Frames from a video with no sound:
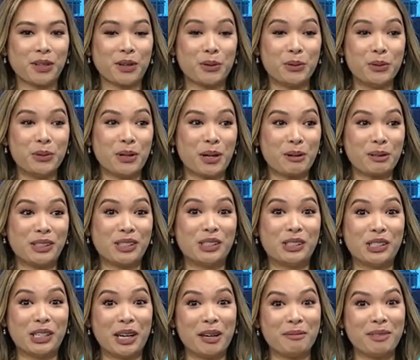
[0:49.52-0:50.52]
Ooh, I was
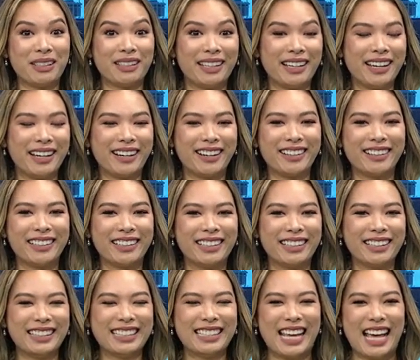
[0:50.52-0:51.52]
jamming there.
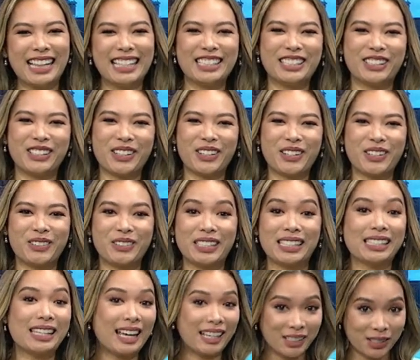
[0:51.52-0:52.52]
The talent show
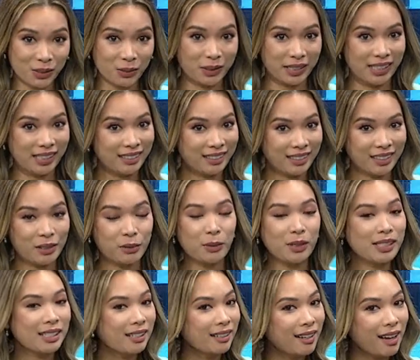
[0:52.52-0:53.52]
was last week. It
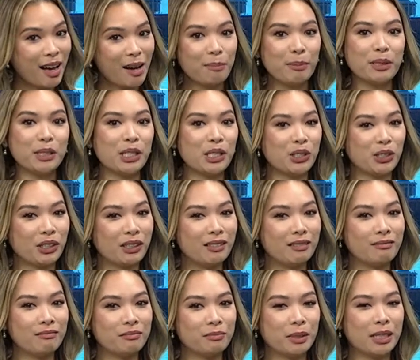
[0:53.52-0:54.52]
wasn't a
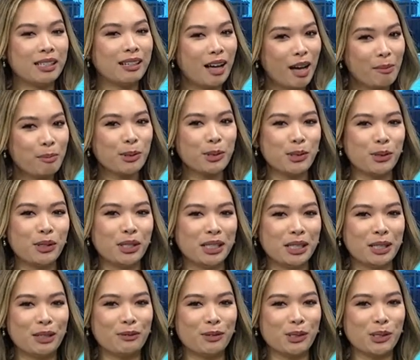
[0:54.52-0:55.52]
competition, but an
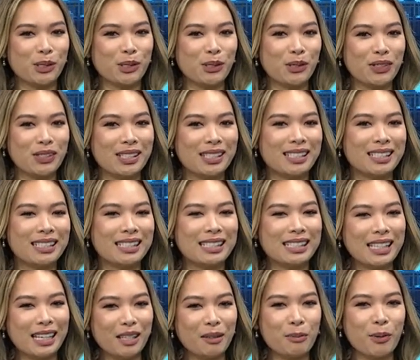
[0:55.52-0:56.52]
opportunity for students to
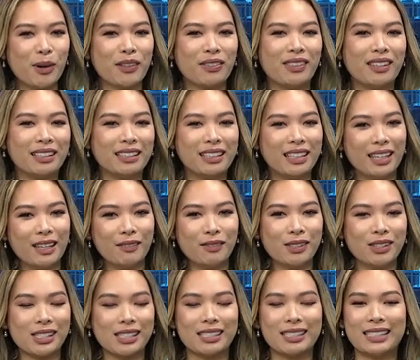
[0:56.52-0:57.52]
celebrate the
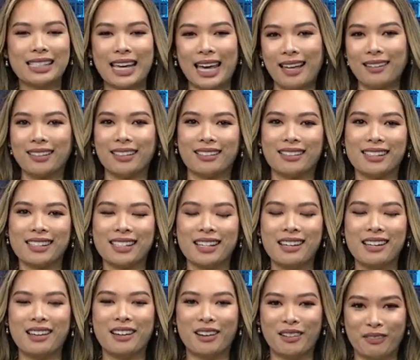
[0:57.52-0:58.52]
gifts and talents
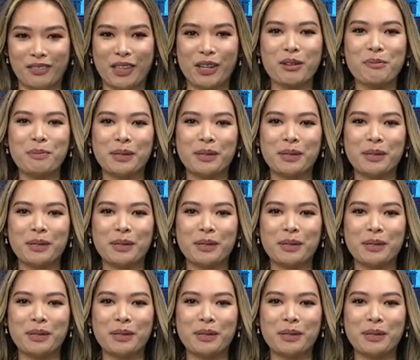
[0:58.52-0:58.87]
of their